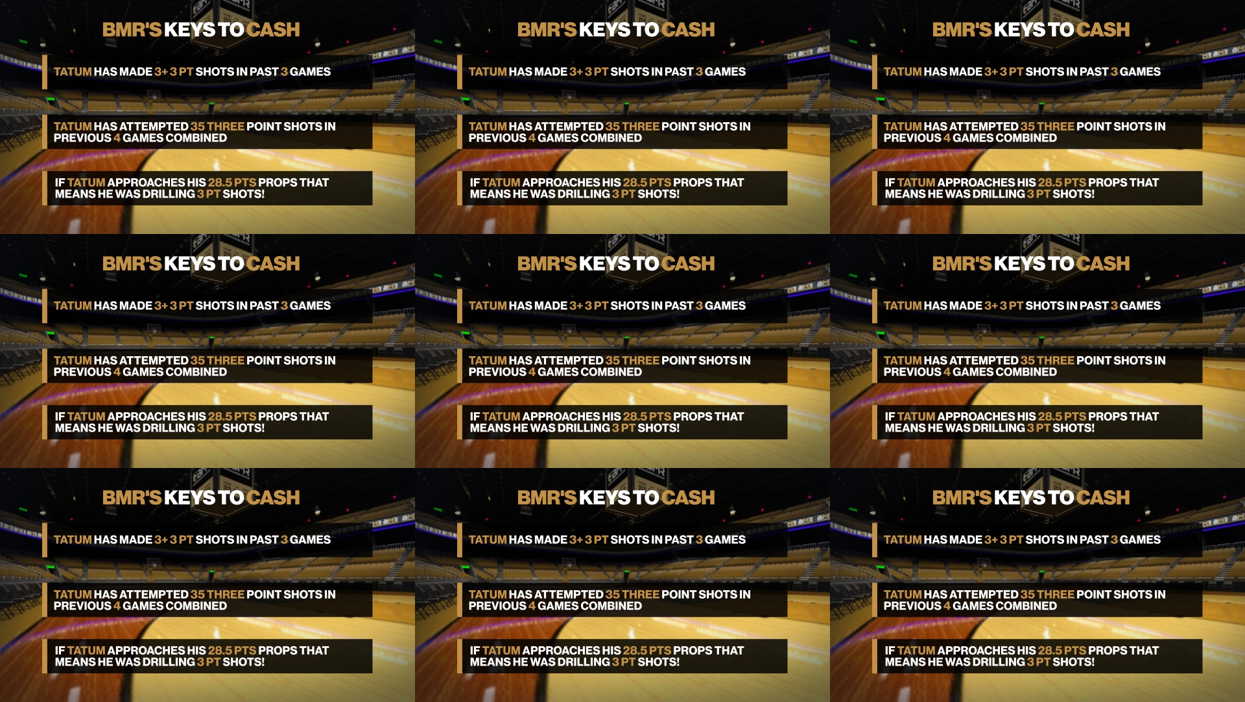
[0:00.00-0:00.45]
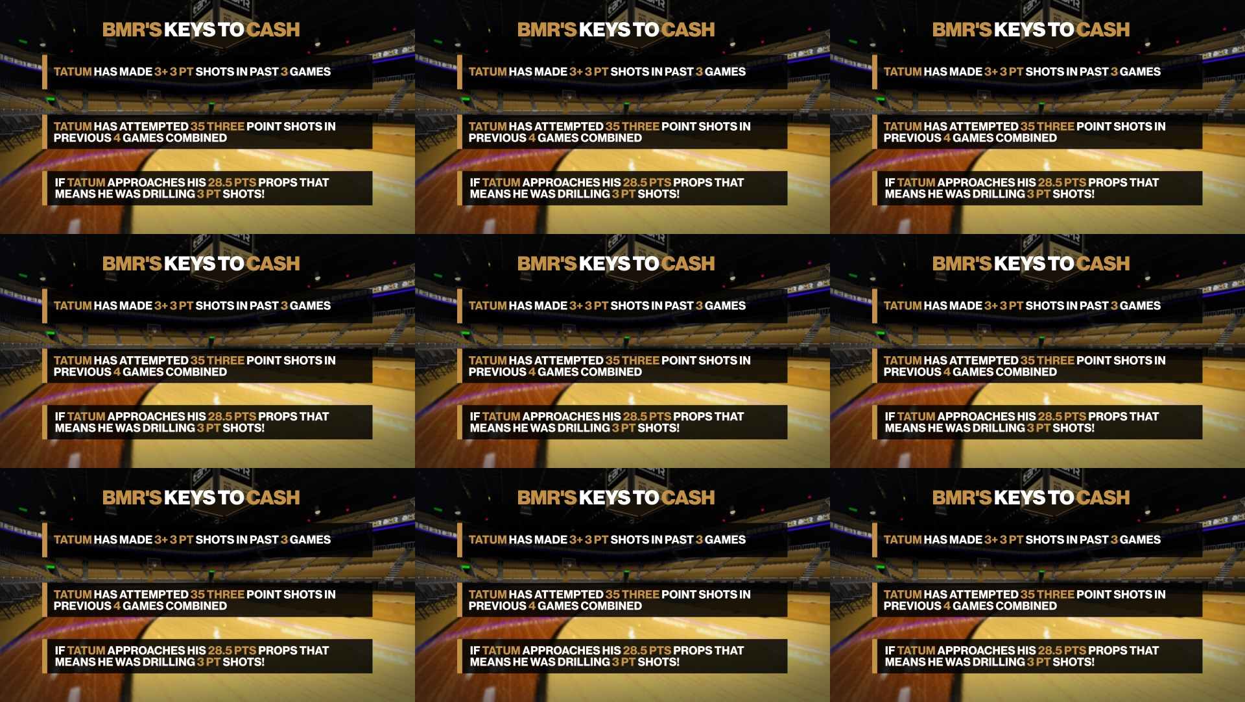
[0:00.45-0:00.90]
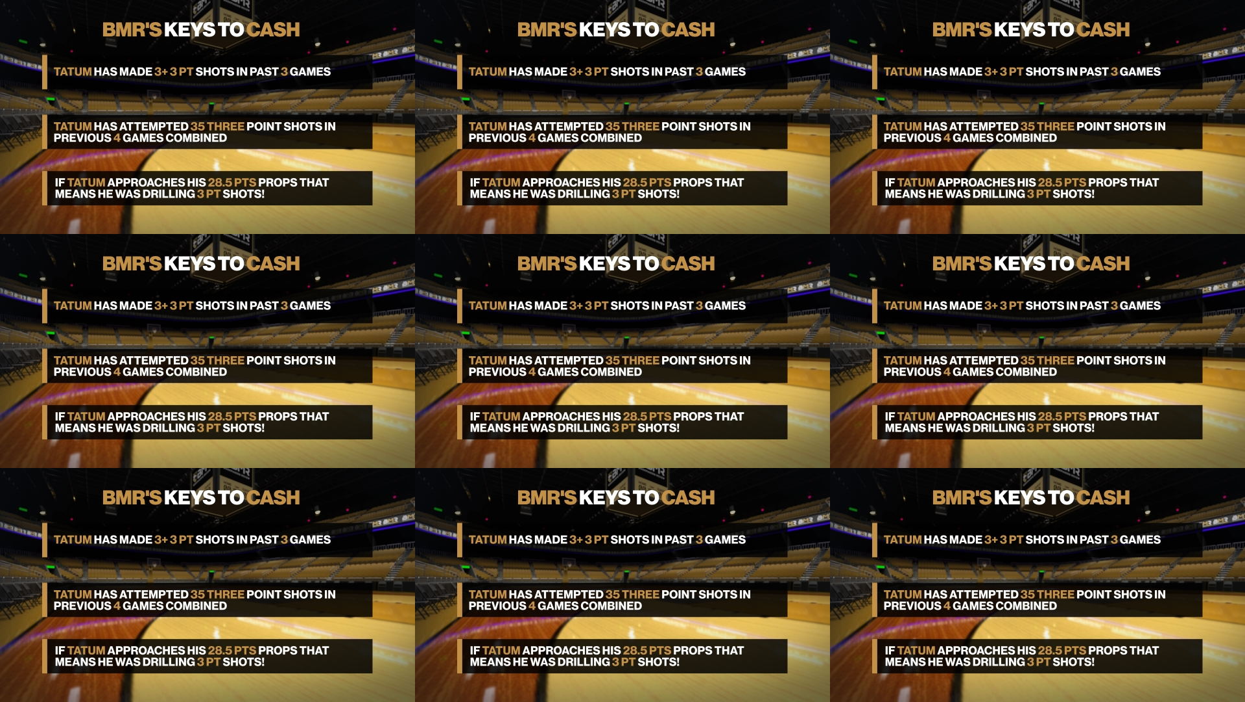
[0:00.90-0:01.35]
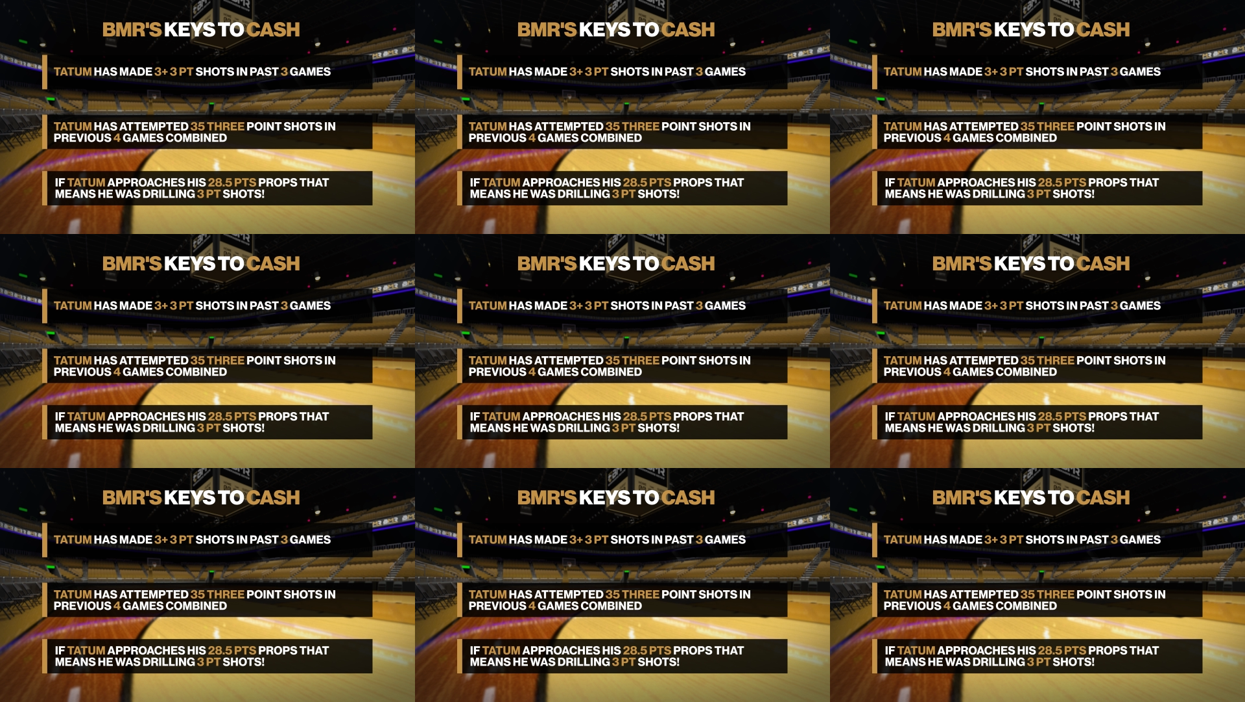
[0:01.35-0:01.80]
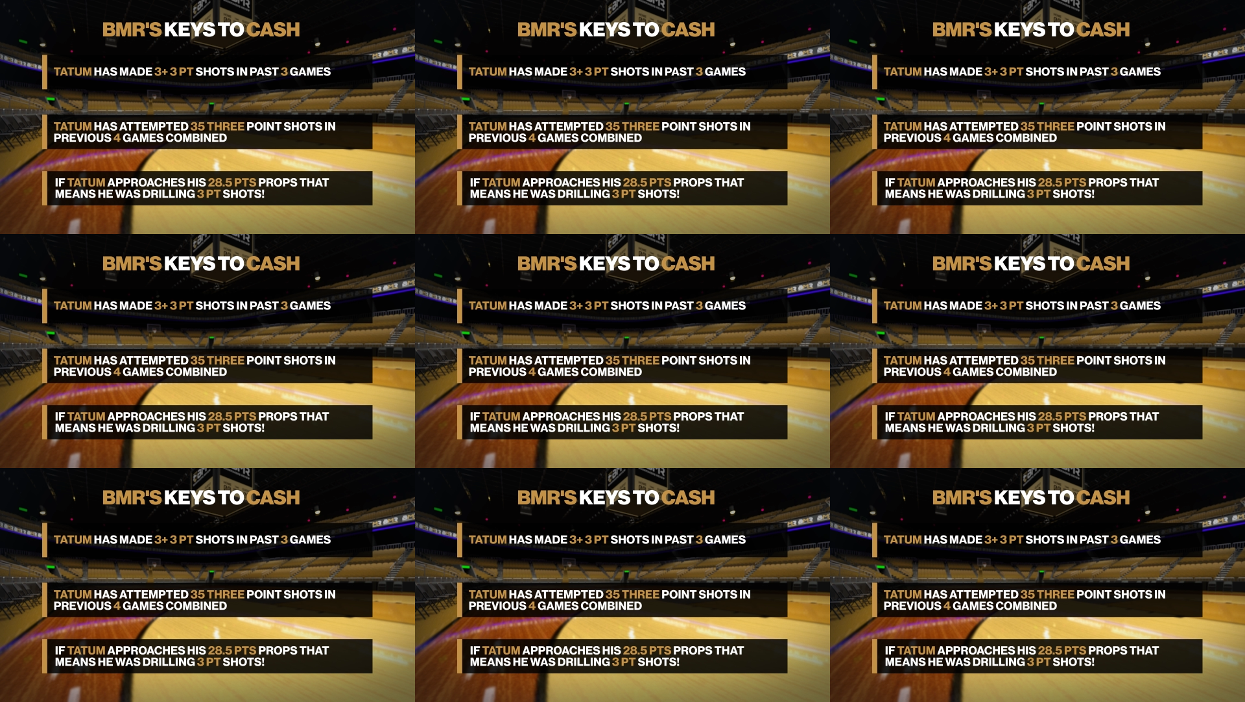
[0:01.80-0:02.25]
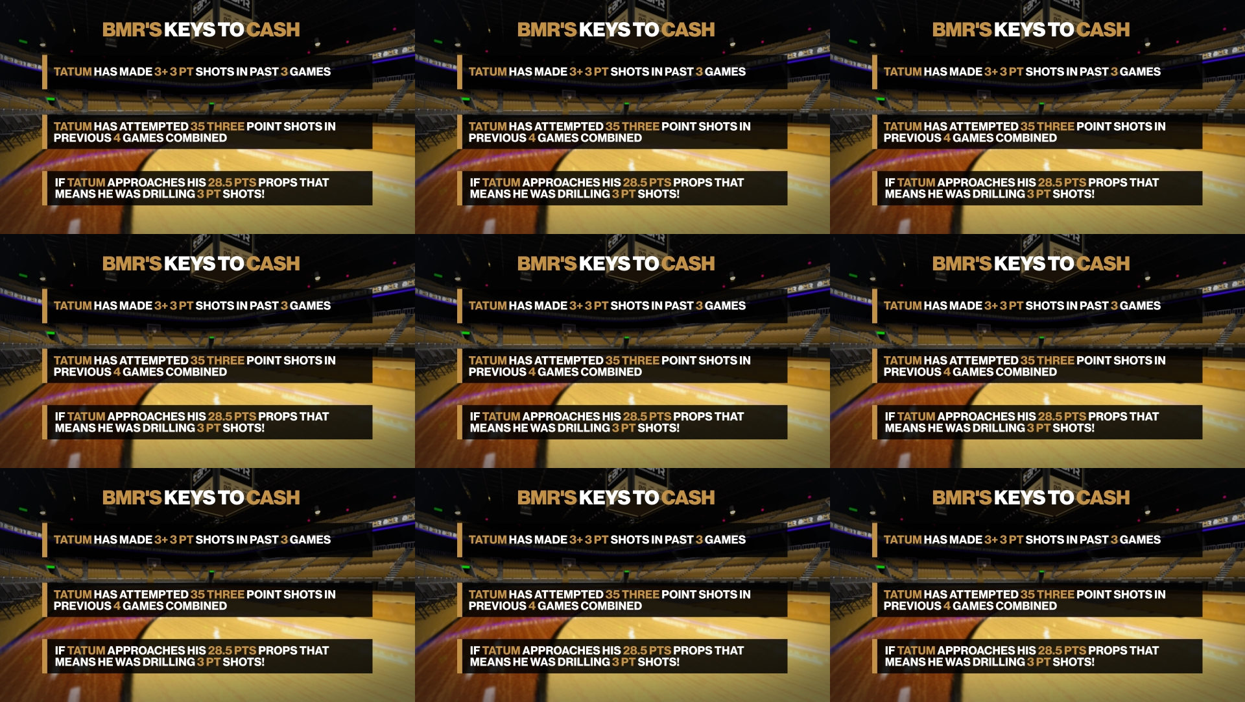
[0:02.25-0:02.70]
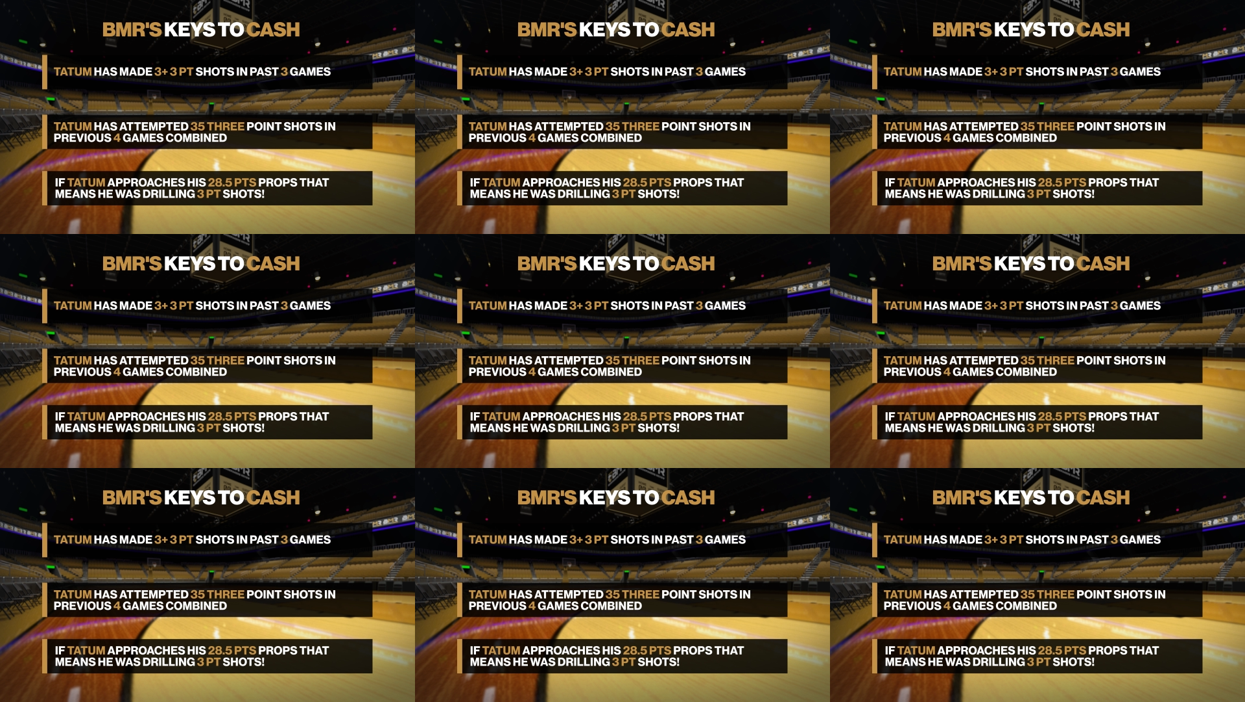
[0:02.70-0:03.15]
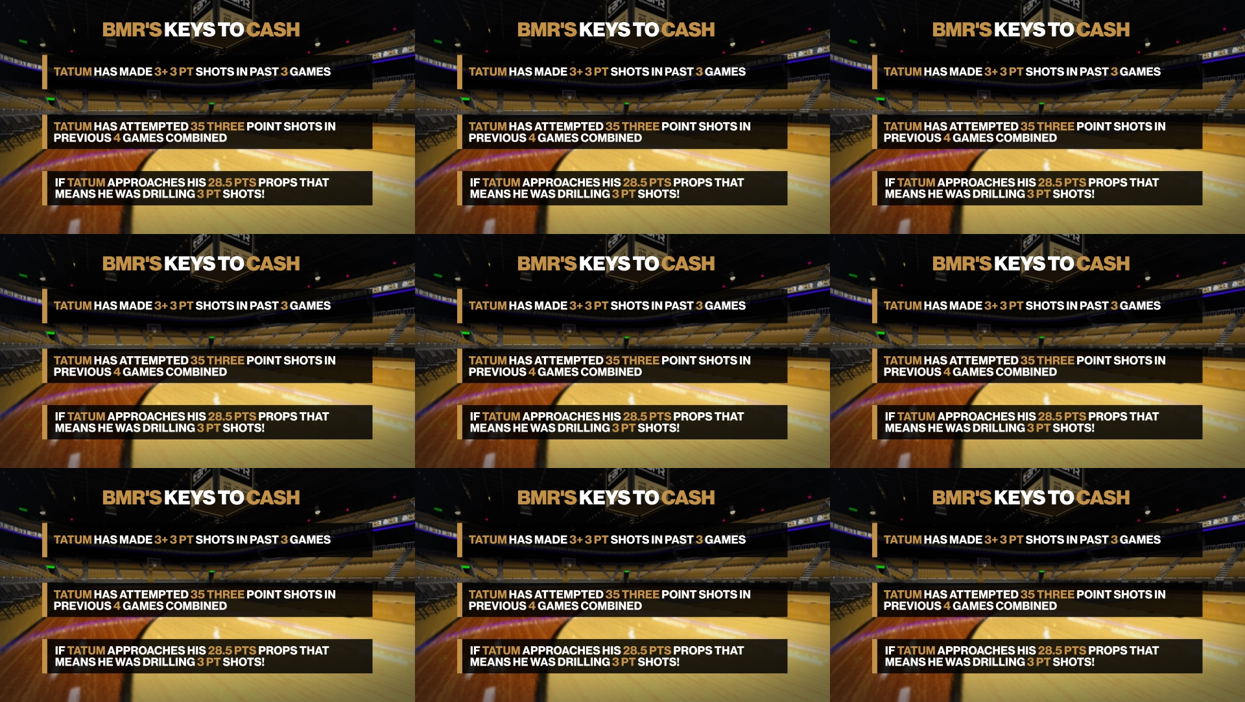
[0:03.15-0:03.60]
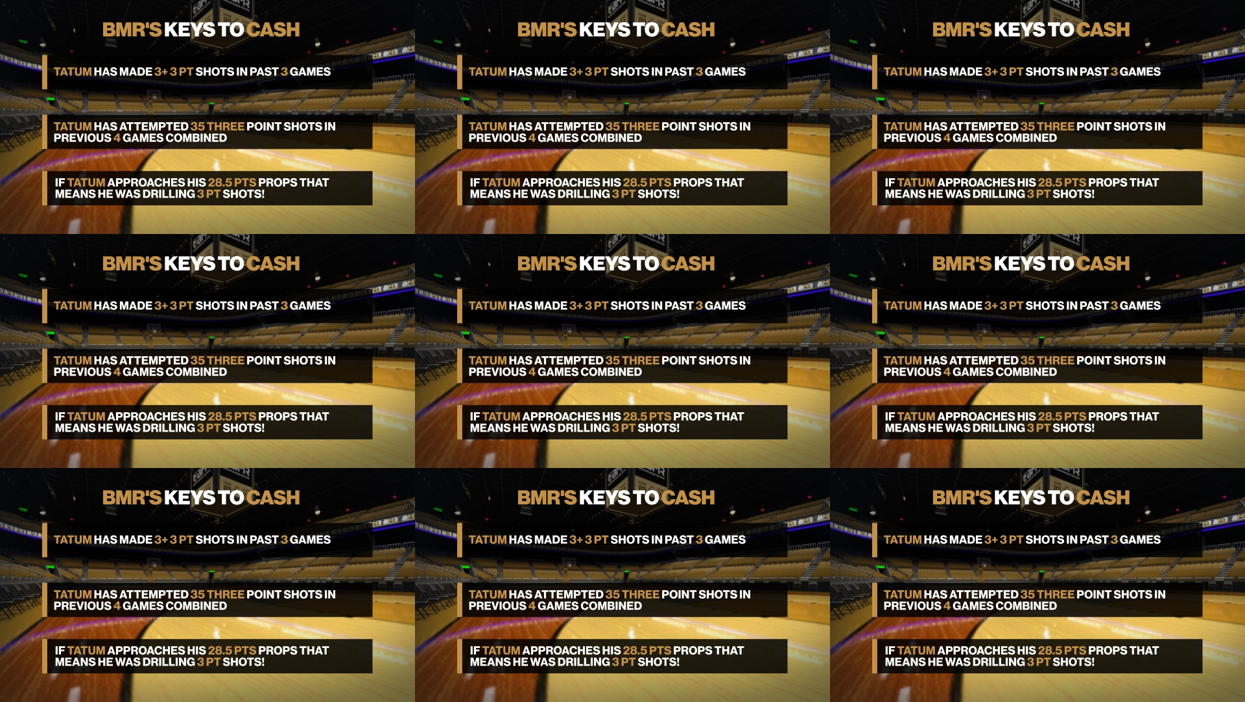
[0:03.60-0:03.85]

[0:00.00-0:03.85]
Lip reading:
(no speaker visible)